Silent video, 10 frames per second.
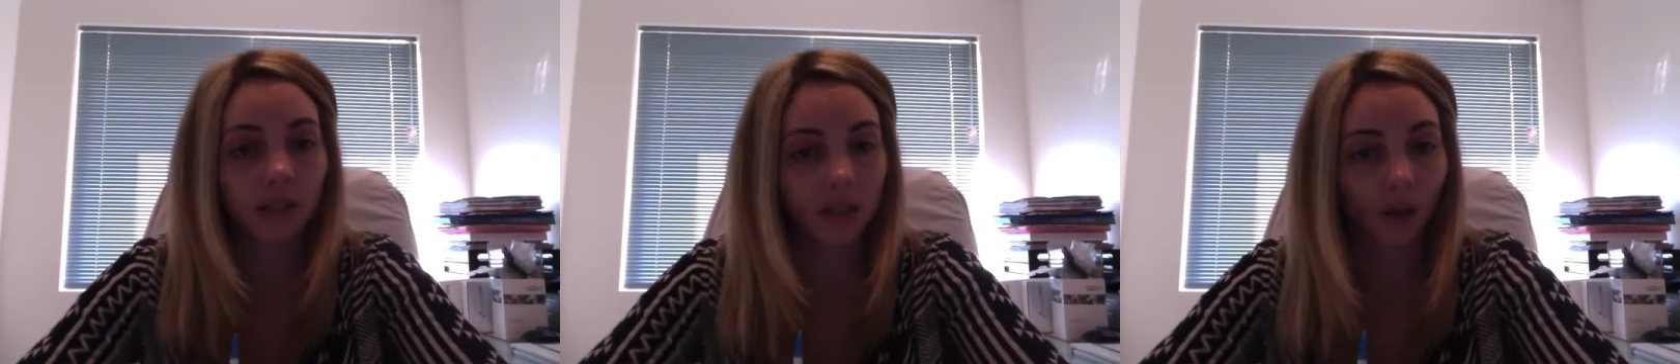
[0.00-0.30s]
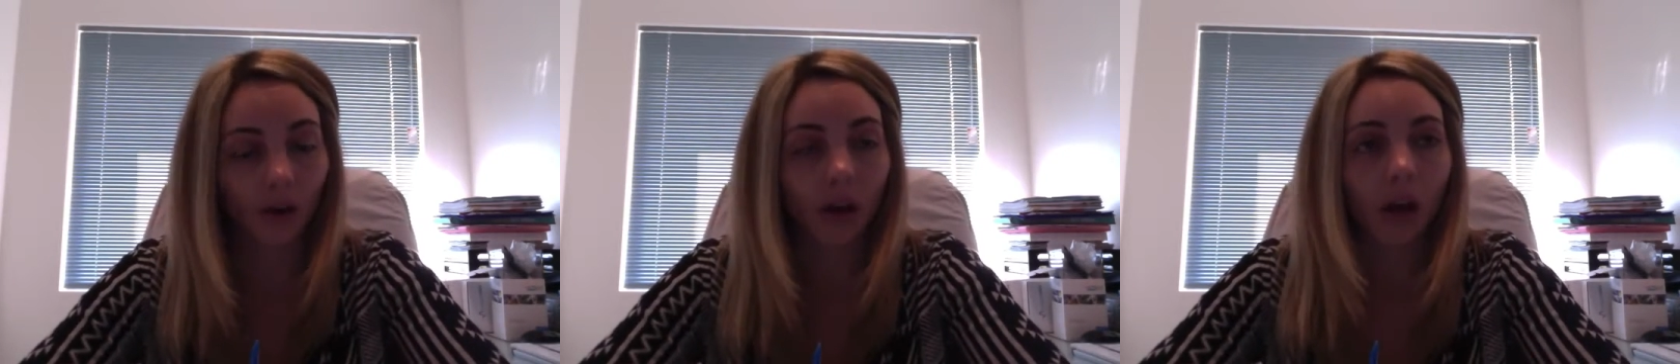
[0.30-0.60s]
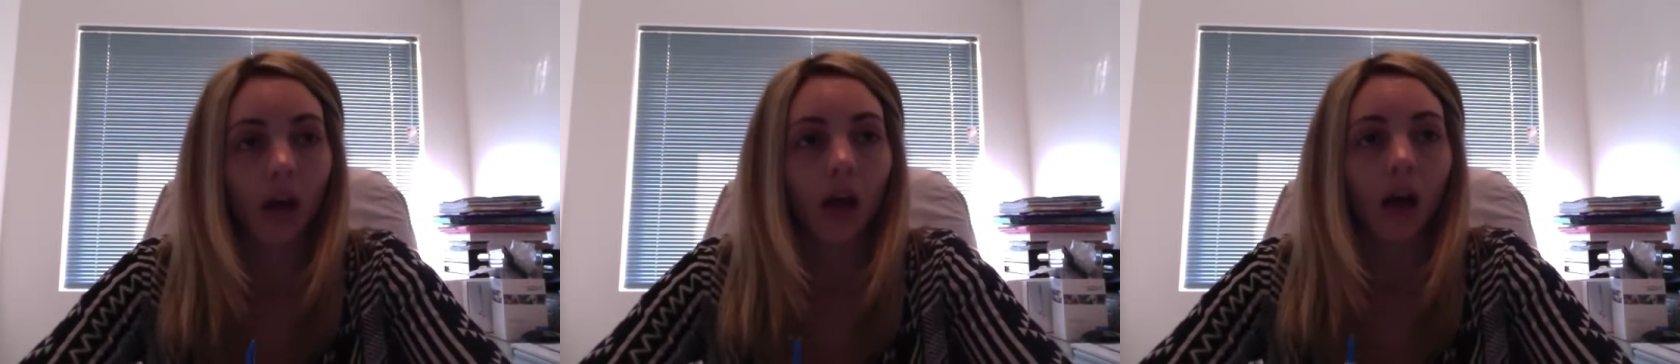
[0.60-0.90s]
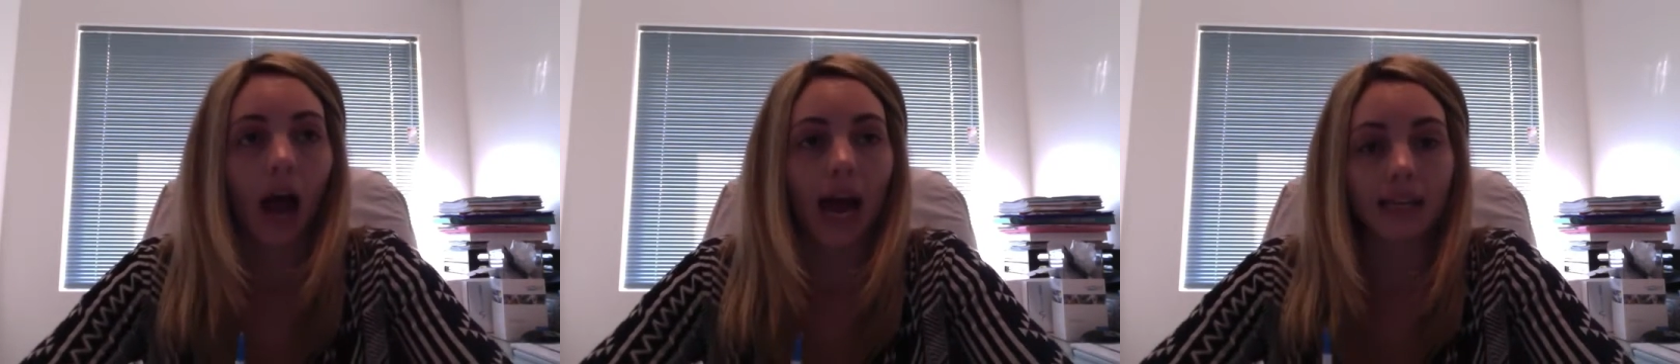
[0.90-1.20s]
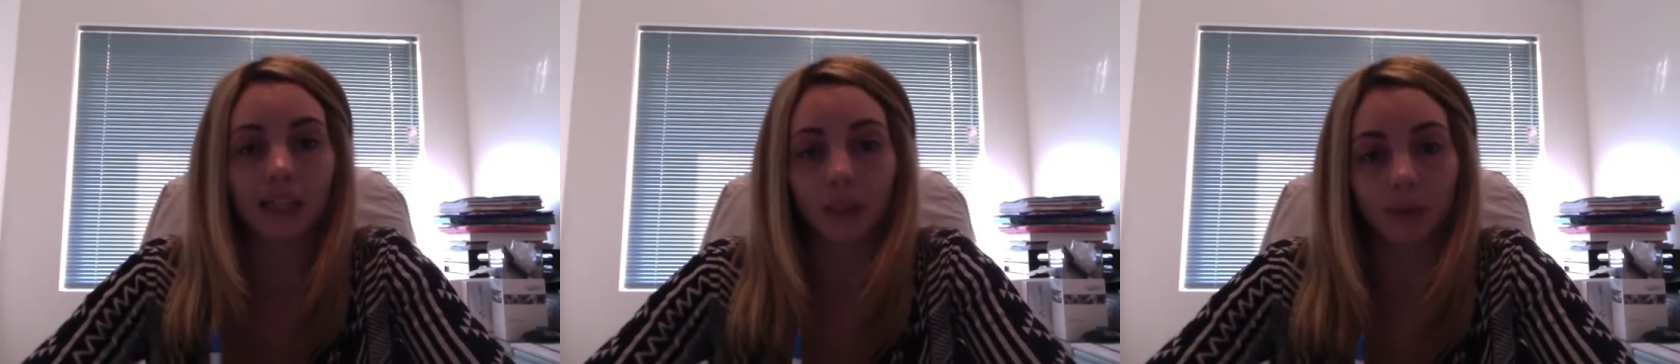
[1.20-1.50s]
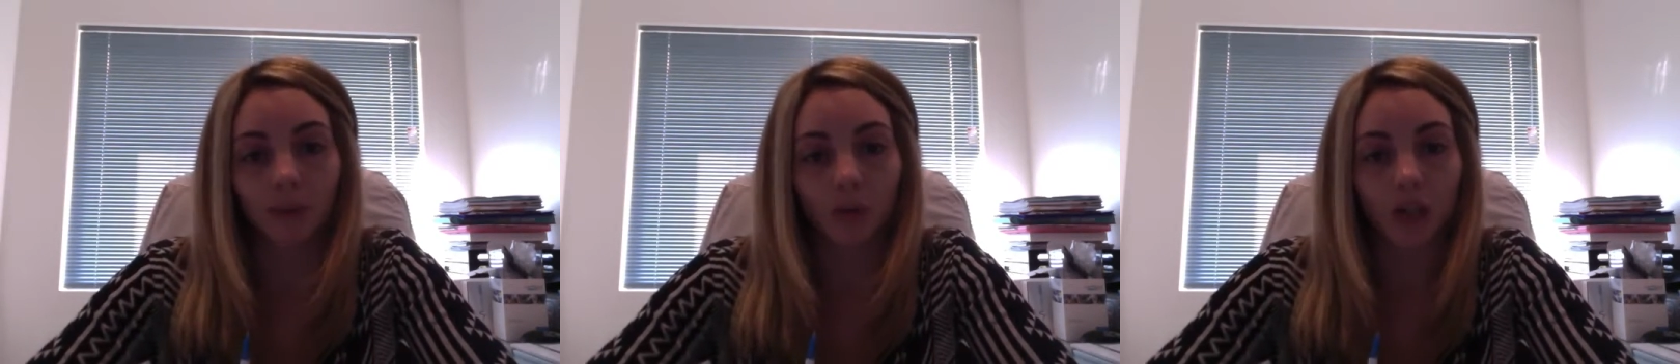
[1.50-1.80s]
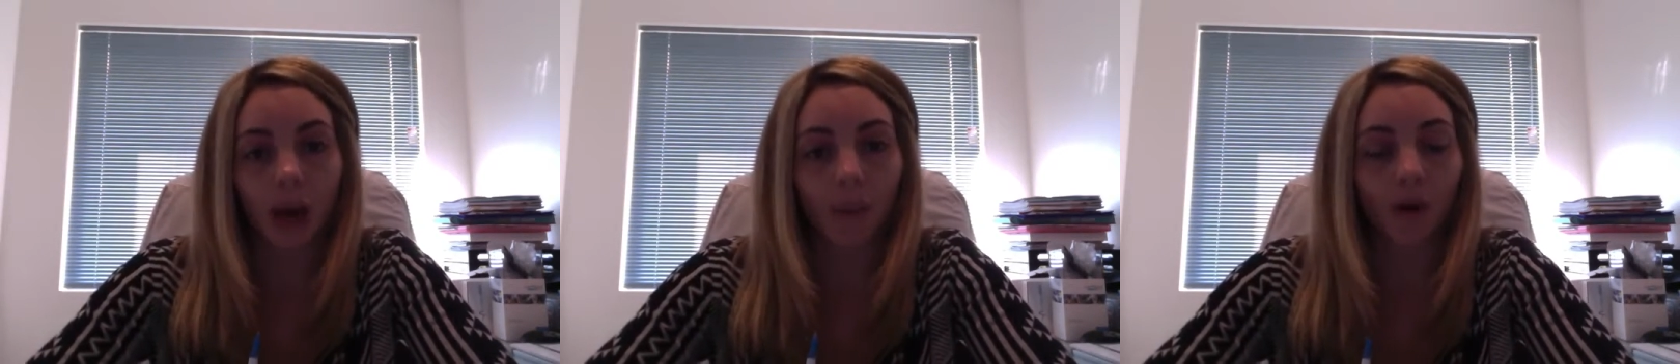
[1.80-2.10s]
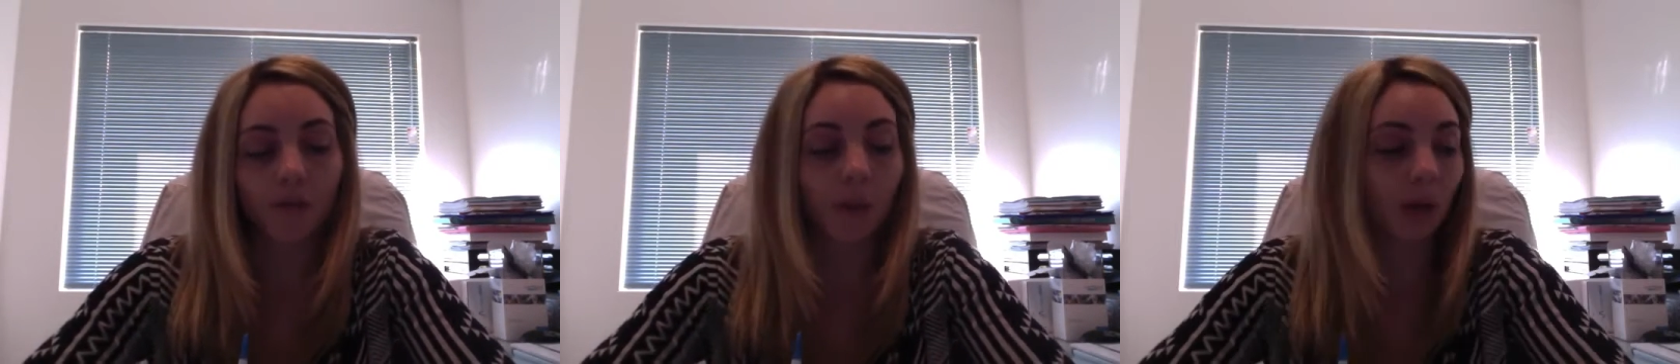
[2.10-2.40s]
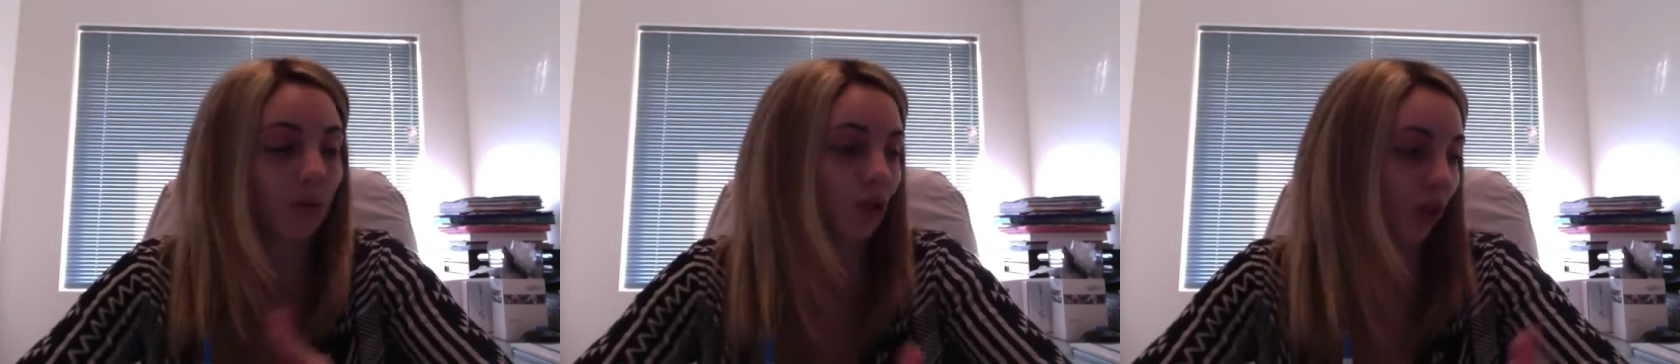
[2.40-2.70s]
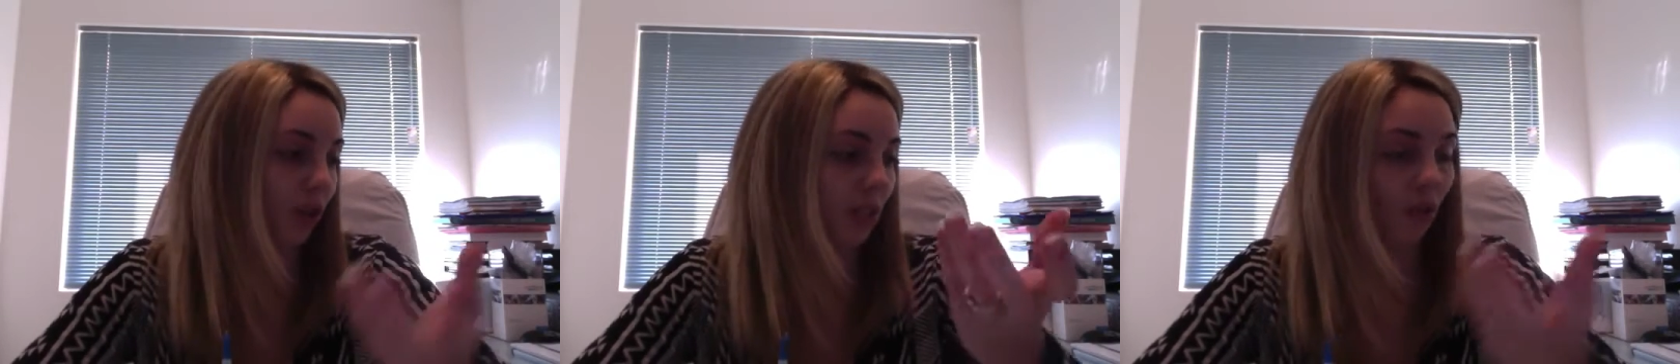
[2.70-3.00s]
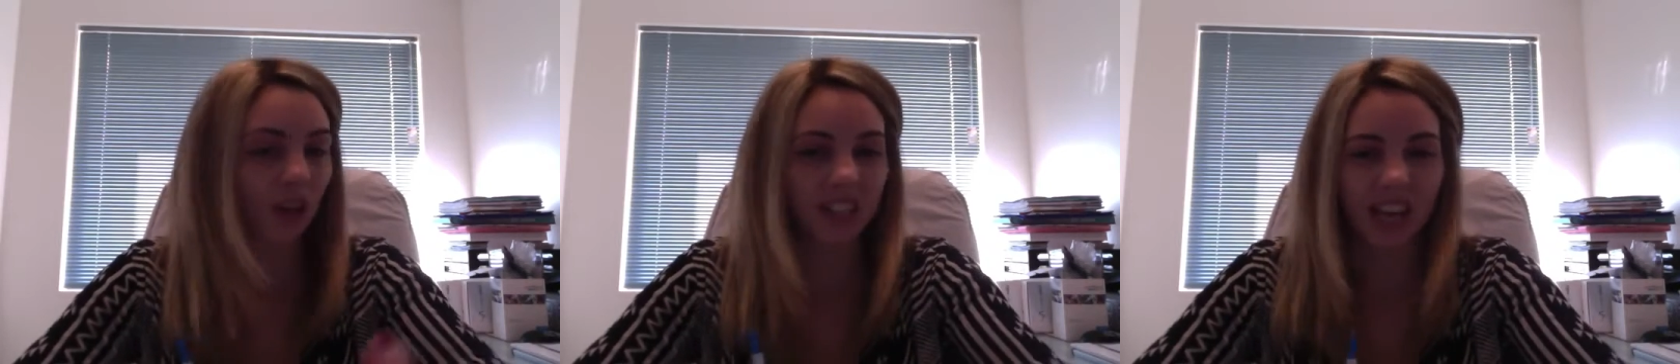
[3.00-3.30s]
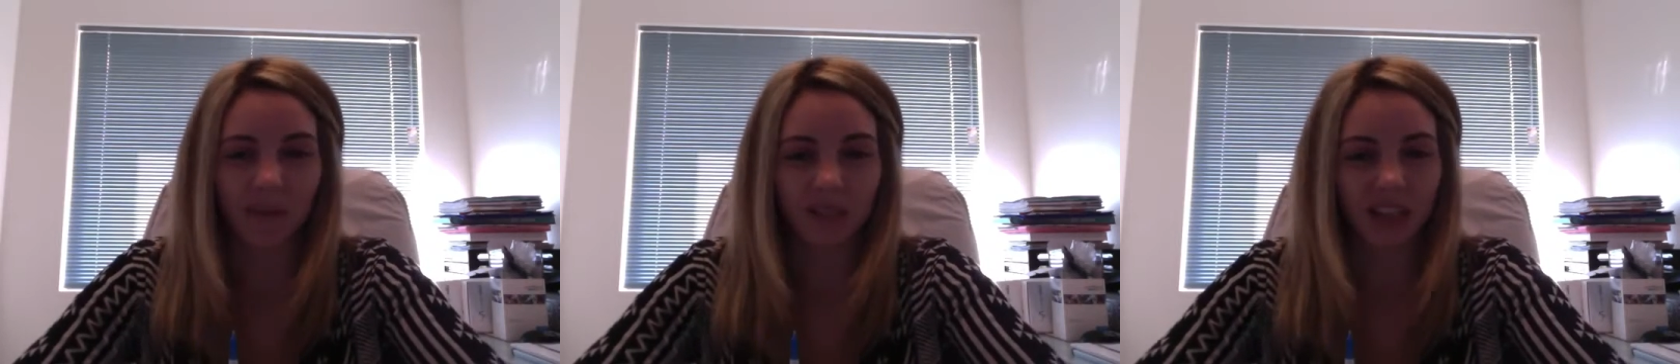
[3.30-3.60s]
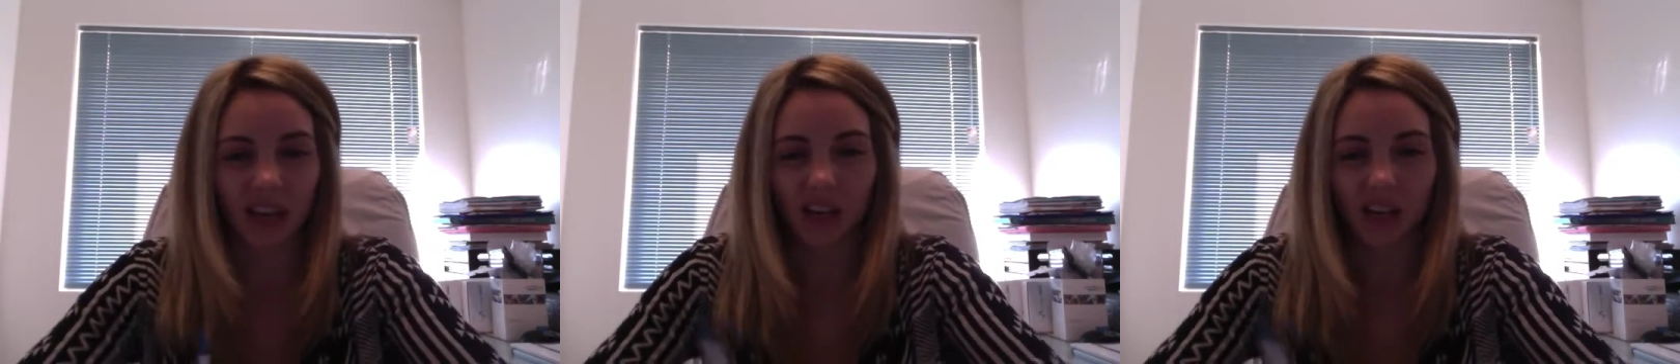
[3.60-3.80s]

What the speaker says: So I had a little bit more time off, but it was good because I've got exam study,